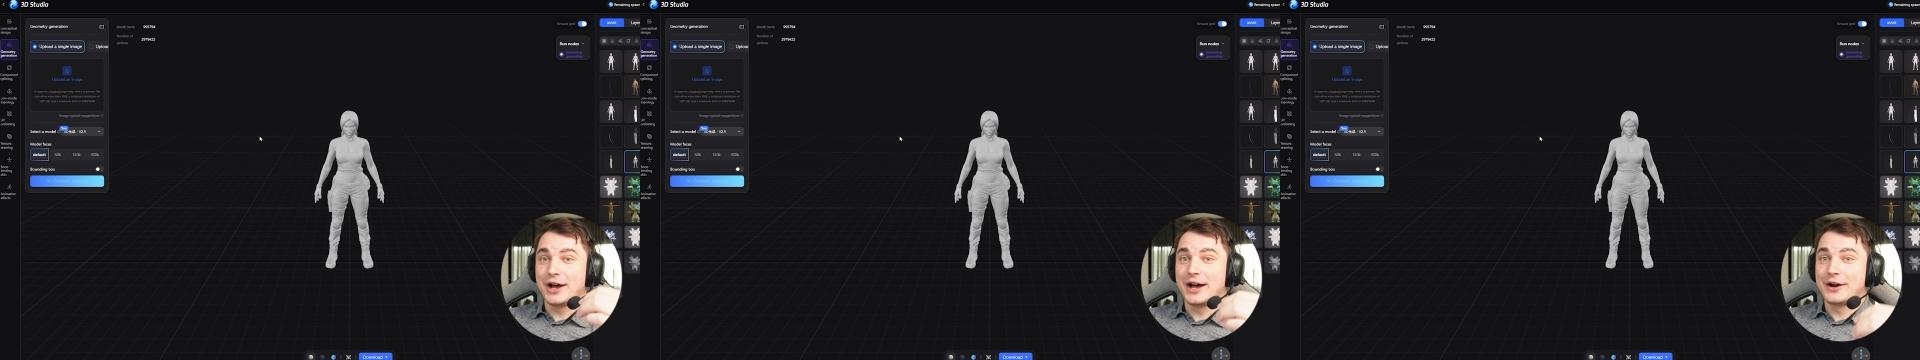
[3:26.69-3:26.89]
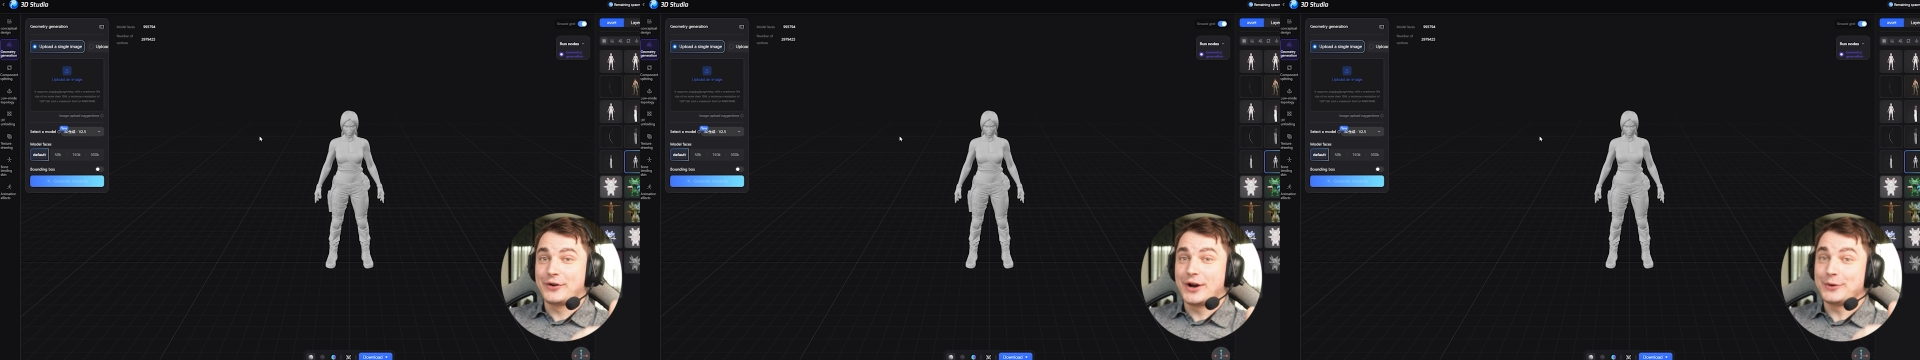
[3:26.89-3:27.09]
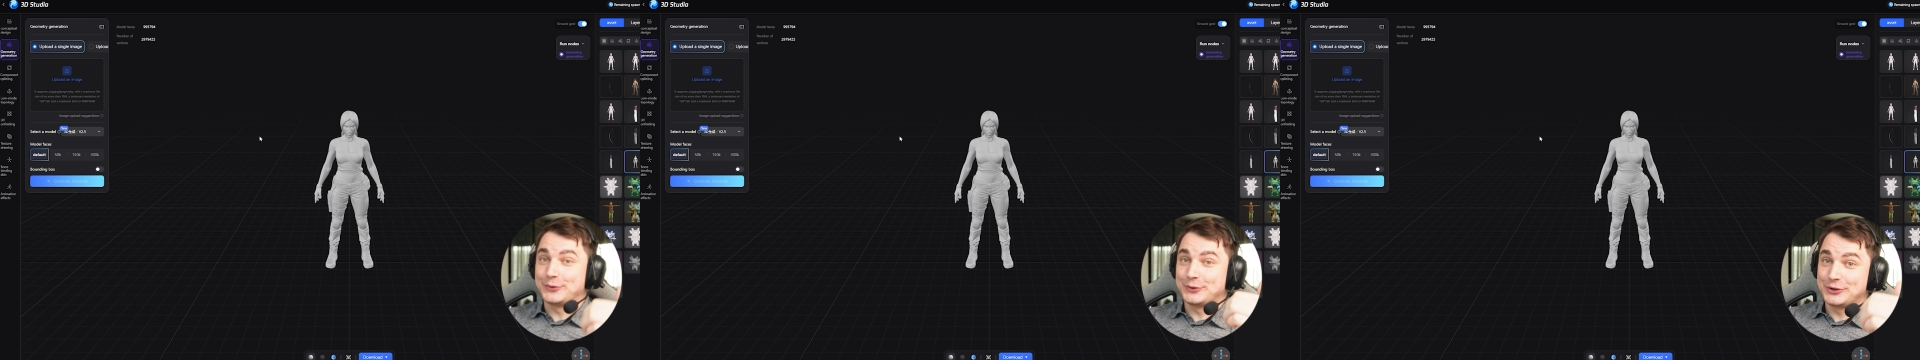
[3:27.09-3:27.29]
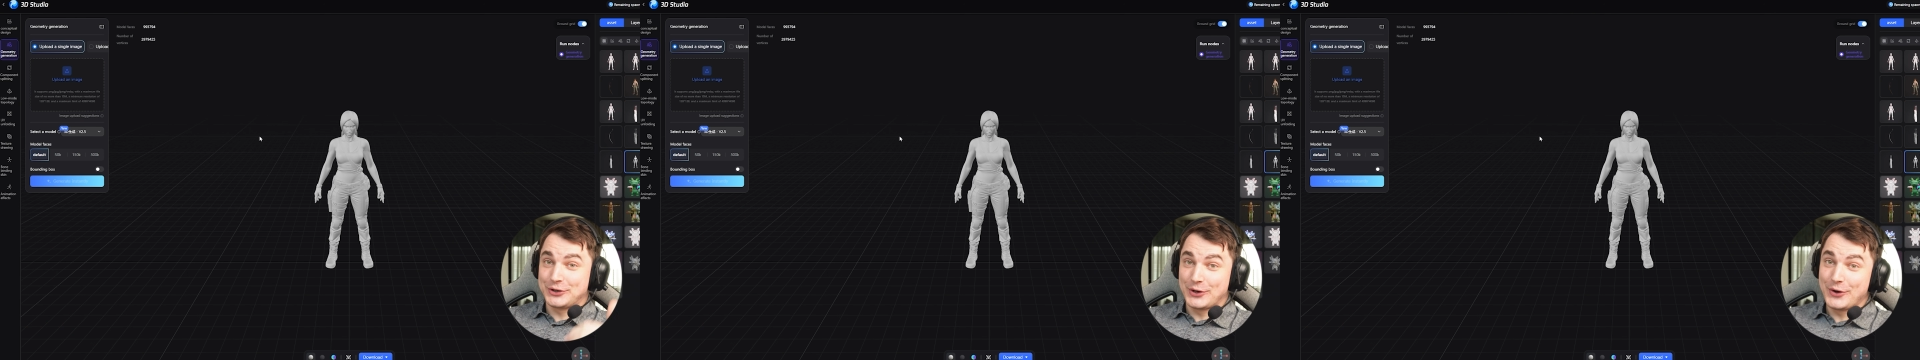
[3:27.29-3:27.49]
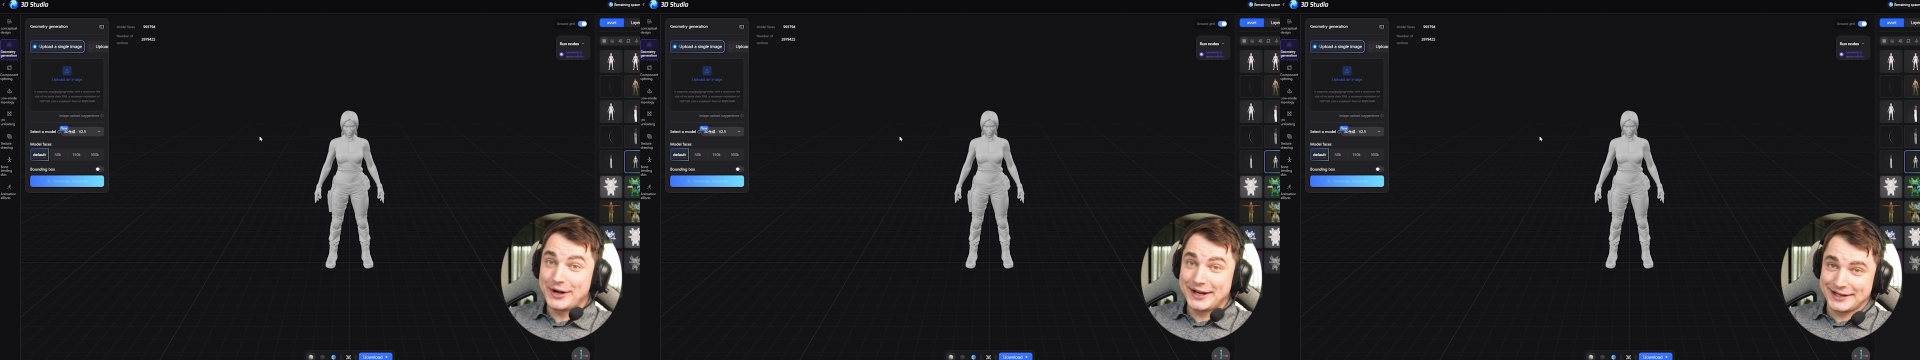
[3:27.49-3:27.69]
around
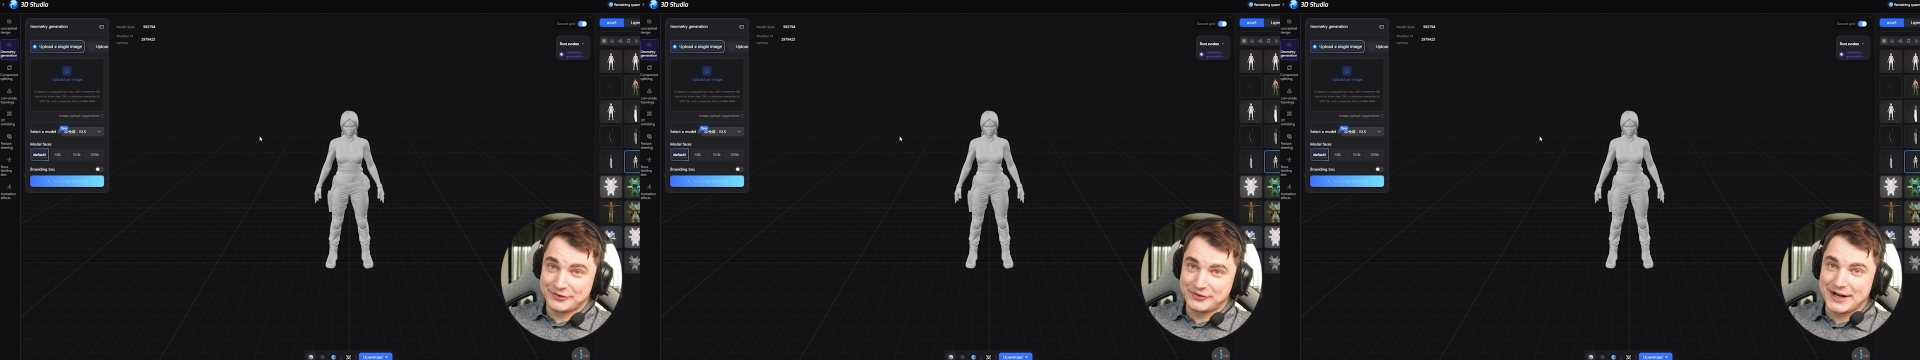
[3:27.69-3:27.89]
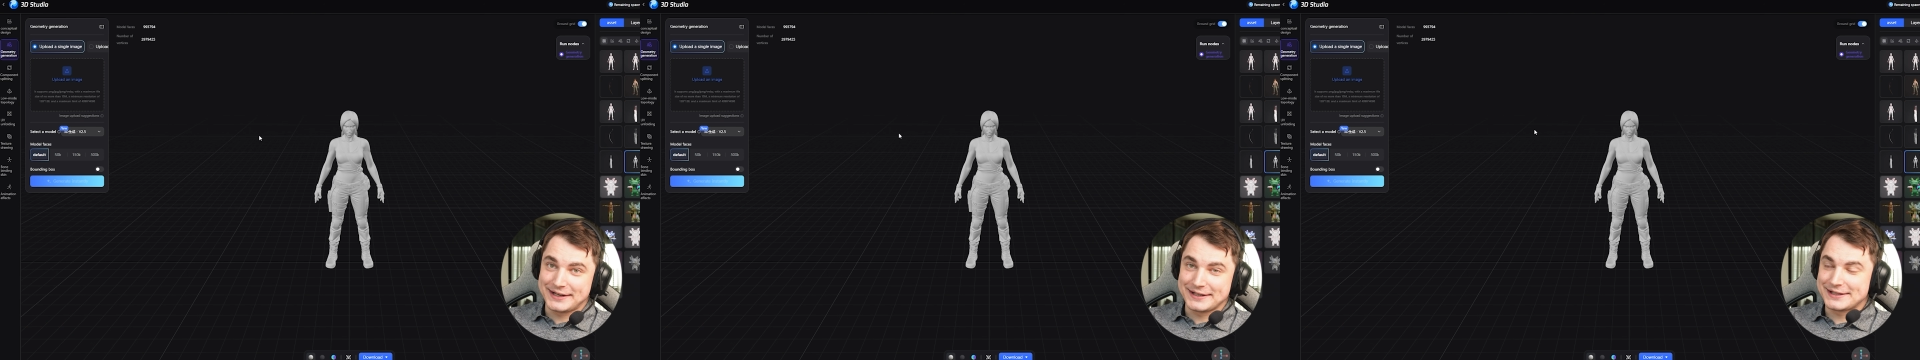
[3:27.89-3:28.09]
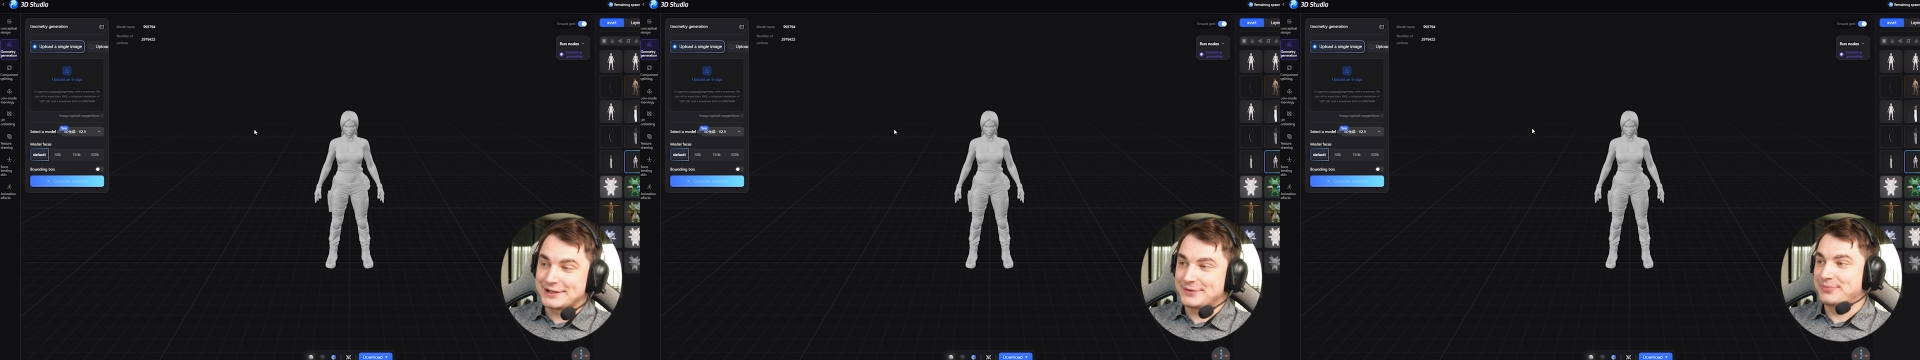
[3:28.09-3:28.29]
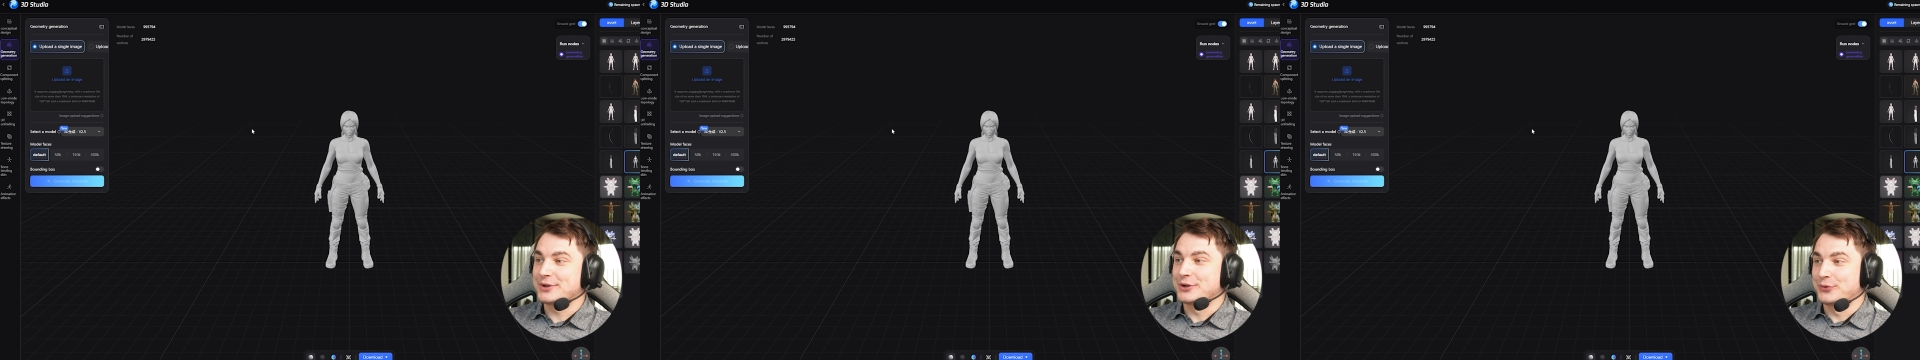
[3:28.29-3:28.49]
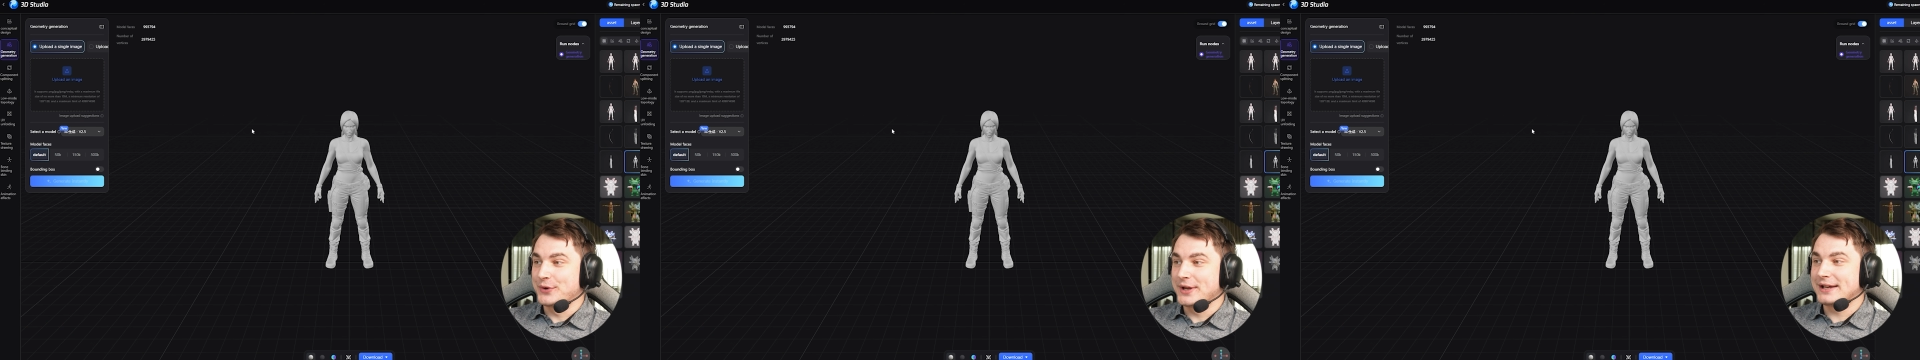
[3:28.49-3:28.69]
30 credits
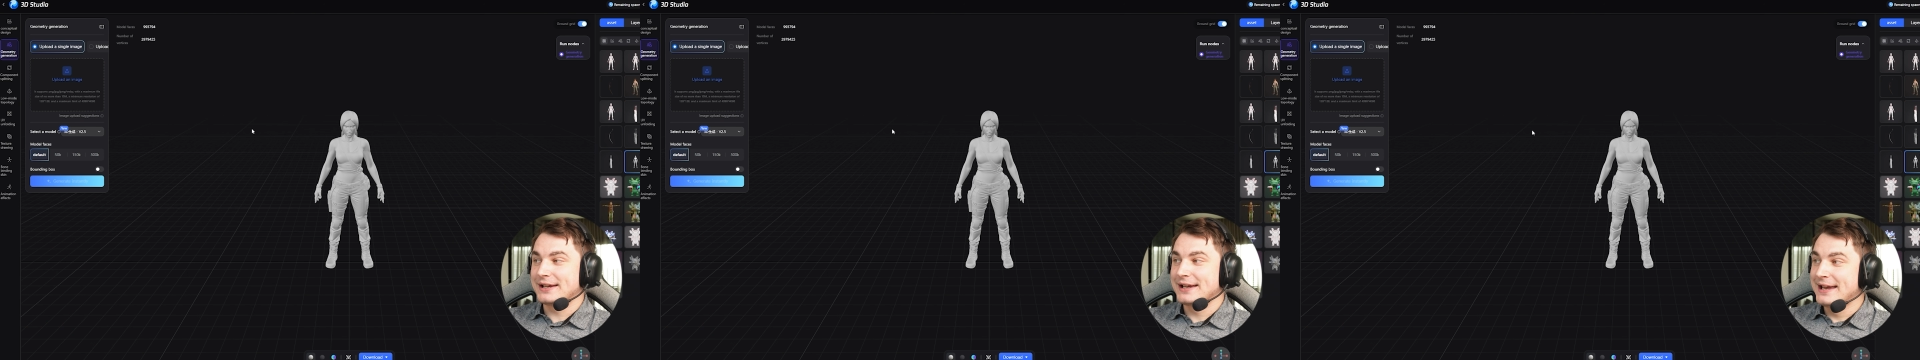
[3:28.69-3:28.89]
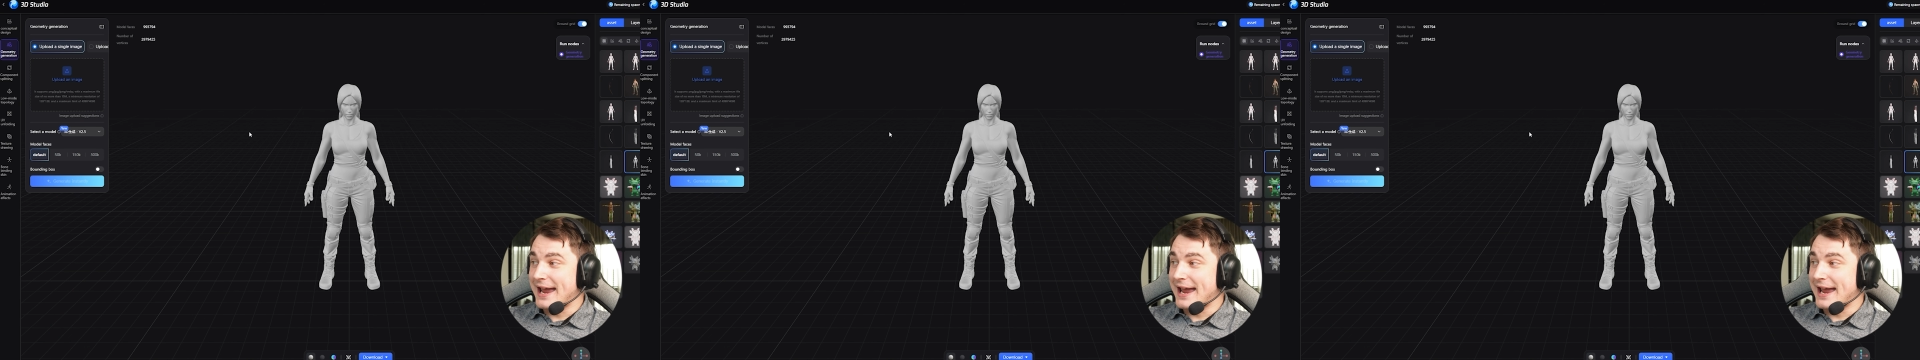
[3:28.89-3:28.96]
per week,